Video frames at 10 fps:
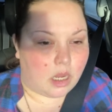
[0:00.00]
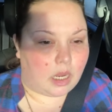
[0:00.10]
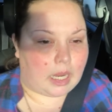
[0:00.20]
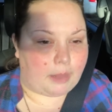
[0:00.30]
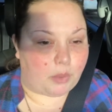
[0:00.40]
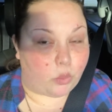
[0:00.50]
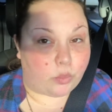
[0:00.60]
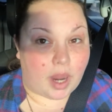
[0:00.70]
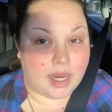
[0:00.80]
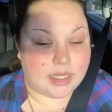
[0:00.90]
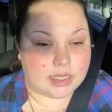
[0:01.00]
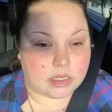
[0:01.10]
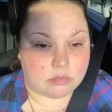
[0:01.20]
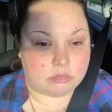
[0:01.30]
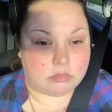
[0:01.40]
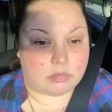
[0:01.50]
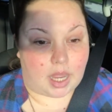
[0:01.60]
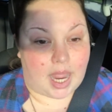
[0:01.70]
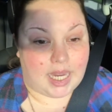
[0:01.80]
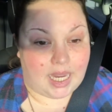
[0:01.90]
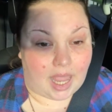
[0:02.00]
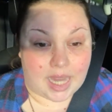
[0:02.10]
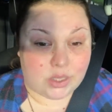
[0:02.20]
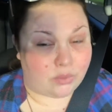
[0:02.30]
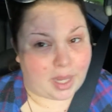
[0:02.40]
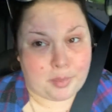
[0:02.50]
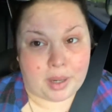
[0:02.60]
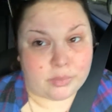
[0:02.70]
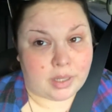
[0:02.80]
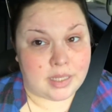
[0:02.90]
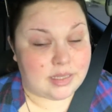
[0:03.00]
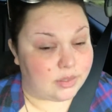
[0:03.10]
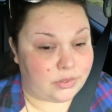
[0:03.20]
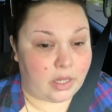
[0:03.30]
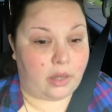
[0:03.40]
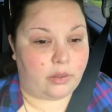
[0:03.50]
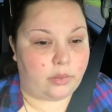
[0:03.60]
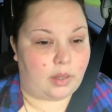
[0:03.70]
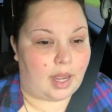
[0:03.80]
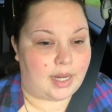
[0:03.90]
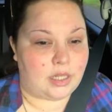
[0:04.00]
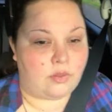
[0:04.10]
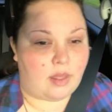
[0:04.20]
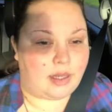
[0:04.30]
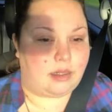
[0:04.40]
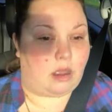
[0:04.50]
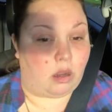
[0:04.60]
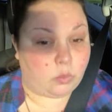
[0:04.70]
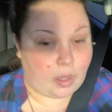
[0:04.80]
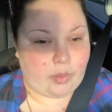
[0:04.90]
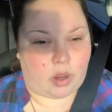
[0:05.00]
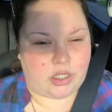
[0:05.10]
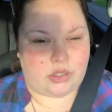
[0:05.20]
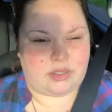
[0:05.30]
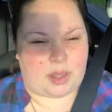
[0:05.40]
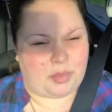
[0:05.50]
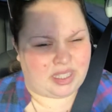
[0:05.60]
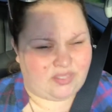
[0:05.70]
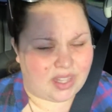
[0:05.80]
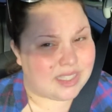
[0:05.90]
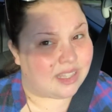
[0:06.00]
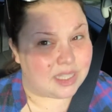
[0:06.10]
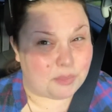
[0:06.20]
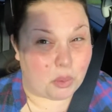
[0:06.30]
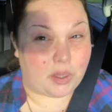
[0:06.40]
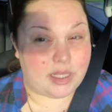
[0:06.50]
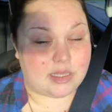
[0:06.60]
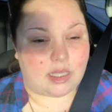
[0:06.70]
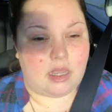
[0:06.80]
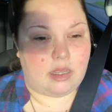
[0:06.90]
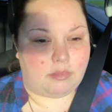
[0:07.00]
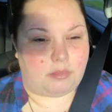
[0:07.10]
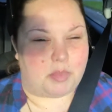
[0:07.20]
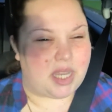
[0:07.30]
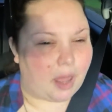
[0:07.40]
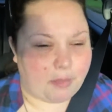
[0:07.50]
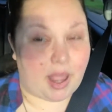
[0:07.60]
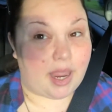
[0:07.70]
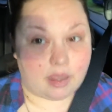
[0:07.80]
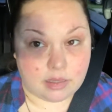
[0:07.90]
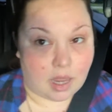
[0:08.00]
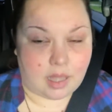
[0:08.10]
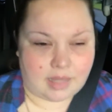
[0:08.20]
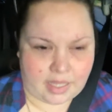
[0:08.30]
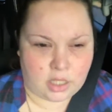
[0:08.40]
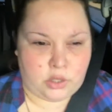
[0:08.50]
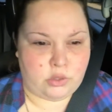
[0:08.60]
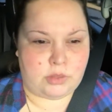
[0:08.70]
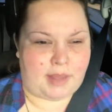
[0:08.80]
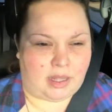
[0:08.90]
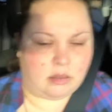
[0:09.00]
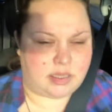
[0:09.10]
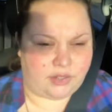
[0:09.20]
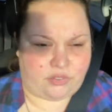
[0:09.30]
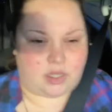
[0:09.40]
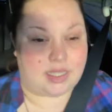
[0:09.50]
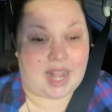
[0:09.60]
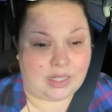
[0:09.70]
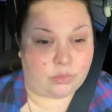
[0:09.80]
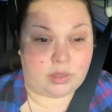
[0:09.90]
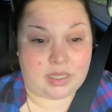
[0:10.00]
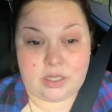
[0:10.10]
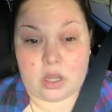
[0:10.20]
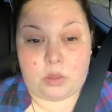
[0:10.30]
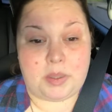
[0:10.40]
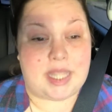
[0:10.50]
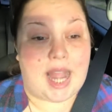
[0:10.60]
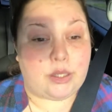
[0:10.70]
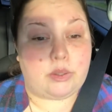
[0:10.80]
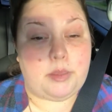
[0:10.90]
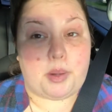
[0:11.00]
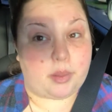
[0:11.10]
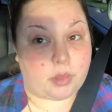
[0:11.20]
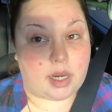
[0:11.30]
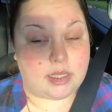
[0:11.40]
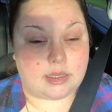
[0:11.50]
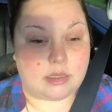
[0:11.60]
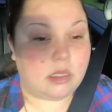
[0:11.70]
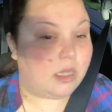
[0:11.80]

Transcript: Rice, I don't like brown rice. So I know that on Weight Watchers, I believe that's less points, but not like a huge amount difference. I don't really know because I don't eat brown rice.